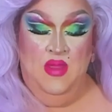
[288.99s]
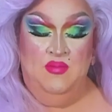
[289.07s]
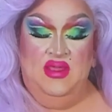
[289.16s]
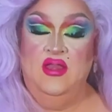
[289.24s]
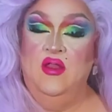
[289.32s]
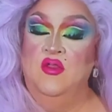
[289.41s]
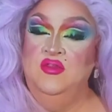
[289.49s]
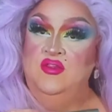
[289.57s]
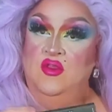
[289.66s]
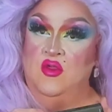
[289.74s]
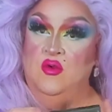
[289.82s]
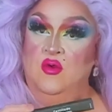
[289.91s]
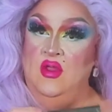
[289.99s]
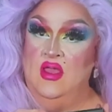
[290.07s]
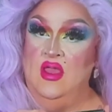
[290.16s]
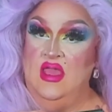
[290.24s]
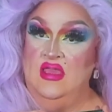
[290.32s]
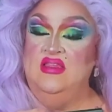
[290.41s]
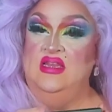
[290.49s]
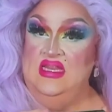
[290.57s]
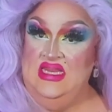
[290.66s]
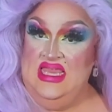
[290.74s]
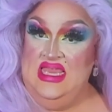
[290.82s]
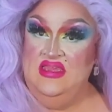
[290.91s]
but it also is an
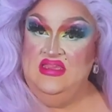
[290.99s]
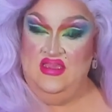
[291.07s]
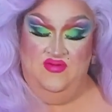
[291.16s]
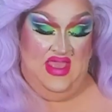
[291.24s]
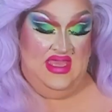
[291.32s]
adhesive.